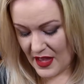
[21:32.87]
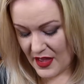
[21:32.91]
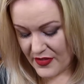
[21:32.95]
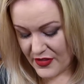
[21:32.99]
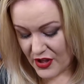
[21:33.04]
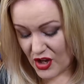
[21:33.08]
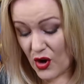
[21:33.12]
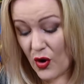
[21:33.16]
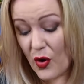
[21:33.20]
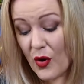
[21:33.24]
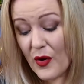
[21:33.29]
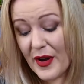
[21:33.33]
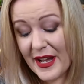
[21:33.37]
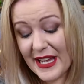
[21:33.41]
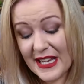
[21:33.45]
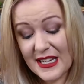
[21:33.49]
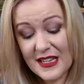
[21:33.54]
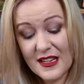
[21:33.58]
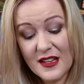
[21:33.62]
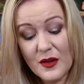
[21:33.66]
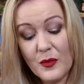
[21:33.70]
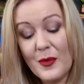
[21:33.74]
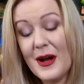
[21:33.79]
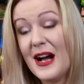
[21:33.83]
The
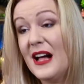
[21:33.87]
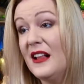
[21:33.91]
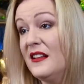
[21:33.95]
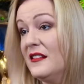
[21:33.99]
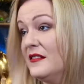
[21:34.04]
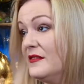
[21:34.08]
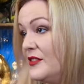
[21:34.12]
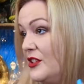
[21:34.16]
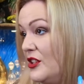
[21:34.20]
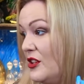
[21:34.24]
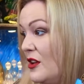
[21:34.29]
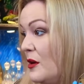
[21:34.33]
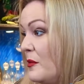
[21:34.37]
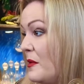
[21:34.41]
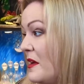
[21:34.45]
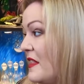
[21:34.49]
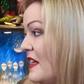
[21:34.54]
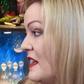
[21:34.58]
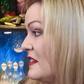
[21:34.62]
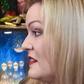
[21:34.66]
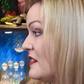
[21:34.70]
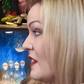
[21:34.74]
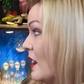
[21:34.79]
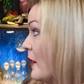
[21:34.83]
coin, well, you know where that's